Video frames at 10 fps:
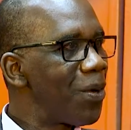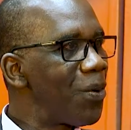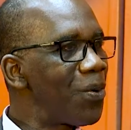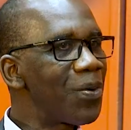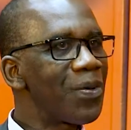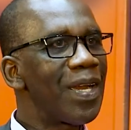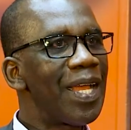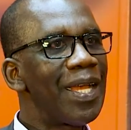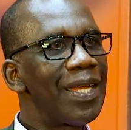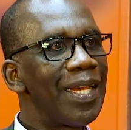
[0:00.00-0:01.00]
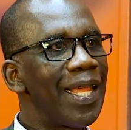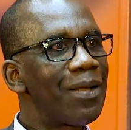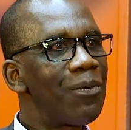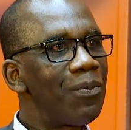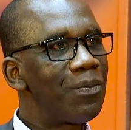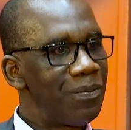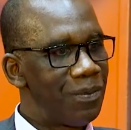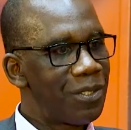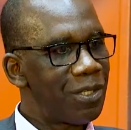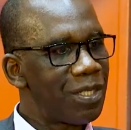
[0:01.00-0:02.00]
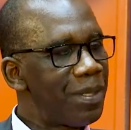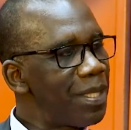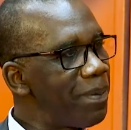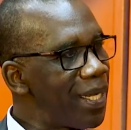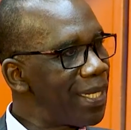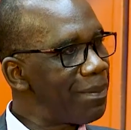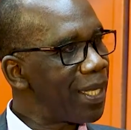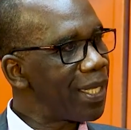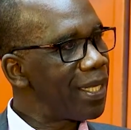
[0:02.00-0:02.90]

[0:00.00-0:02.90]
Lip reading: Or like you talked about the pandemic.